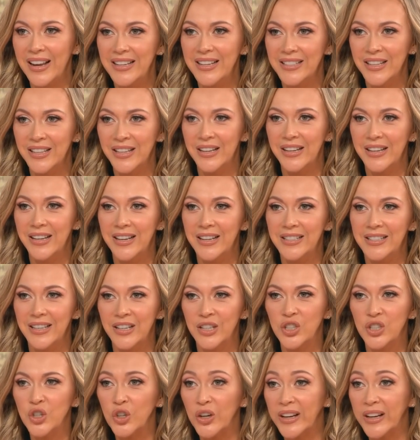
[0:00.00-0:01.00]
he's in a he's in
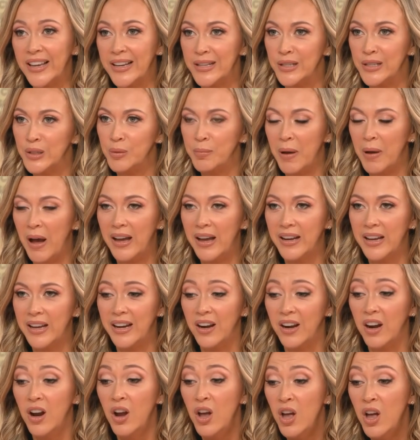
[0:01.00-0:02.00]
a tricky spot
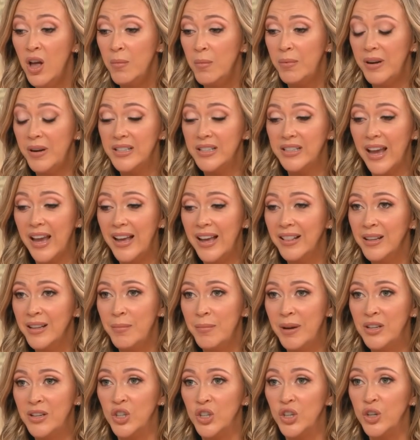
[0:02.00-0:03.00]
here. But as Caitlin
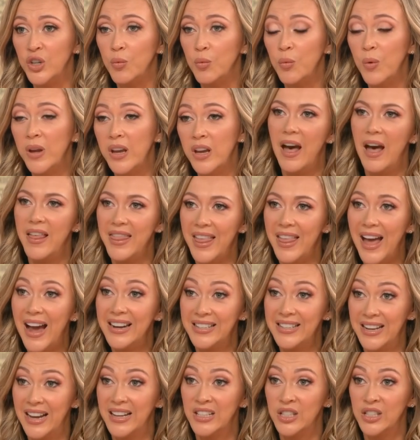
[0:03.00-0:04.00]
mentioned, we uh,
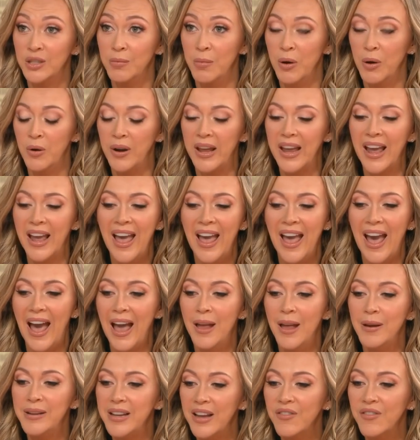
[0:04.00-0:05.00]
that testimony,
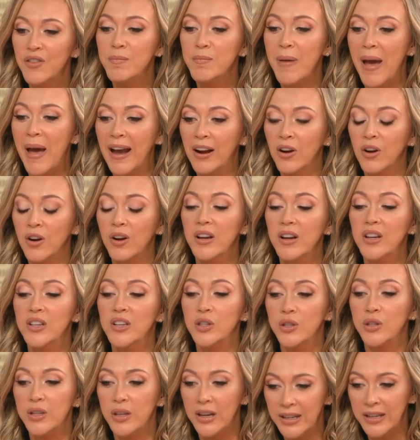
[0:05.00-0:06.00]
and David Pecker is
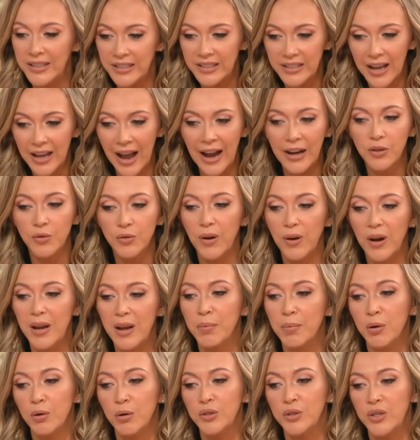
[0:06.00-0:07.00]
the exact
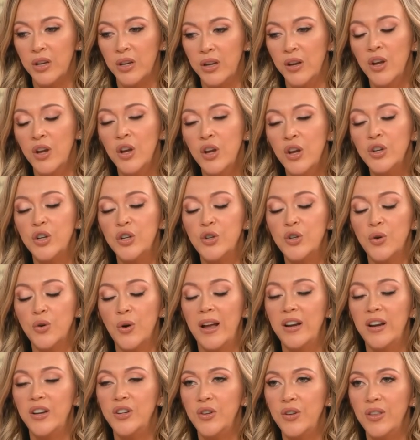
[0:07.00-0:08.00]
right person to
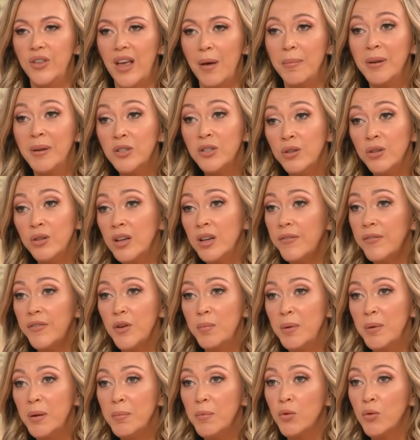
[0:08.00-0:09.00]
try to do that because only a
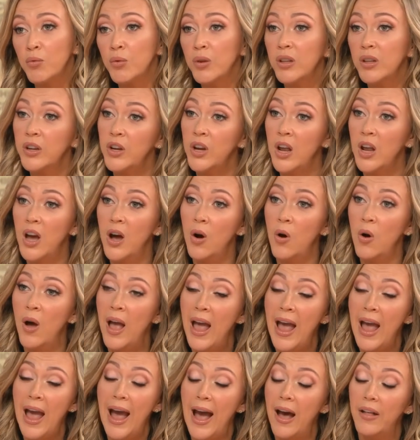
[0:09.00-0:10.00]
few people really know
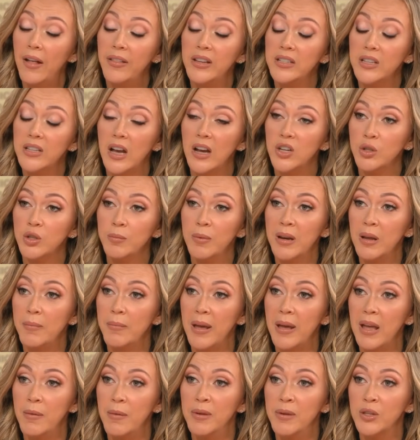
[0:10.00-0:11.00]
how these hush money
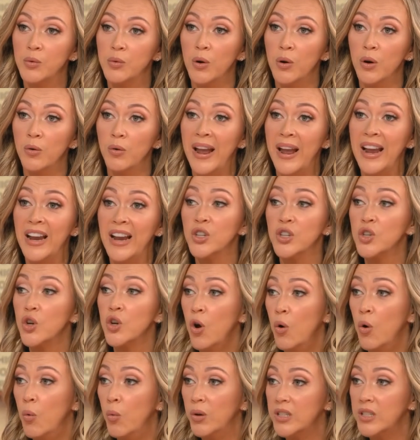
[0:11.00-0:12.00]
payments were arranged.
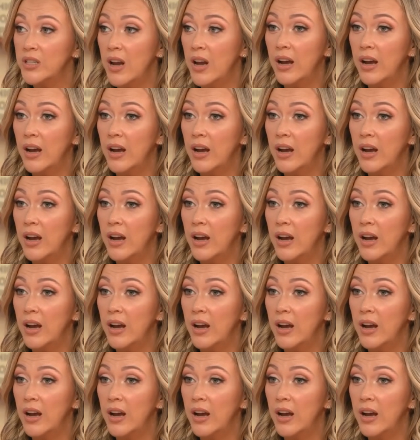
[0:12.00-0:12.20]
What's